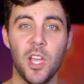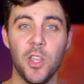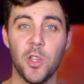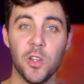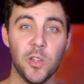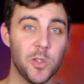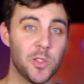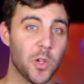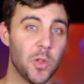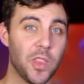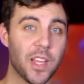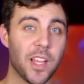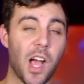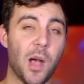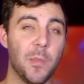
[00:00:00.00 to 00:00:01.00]
You can do so in
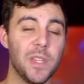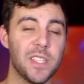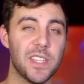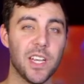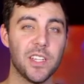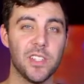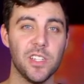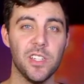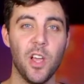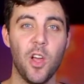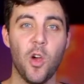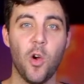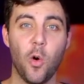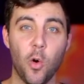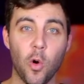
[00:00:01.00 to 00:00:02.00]
the comment section
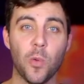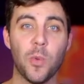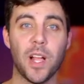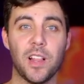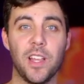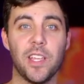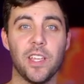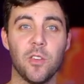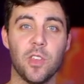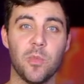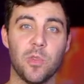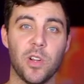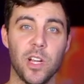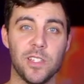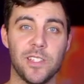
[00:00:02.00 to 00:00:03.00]
or by clicking on the
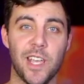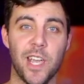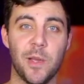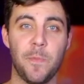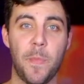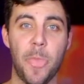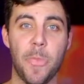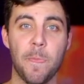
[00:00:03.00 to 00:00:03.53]
prayer tab.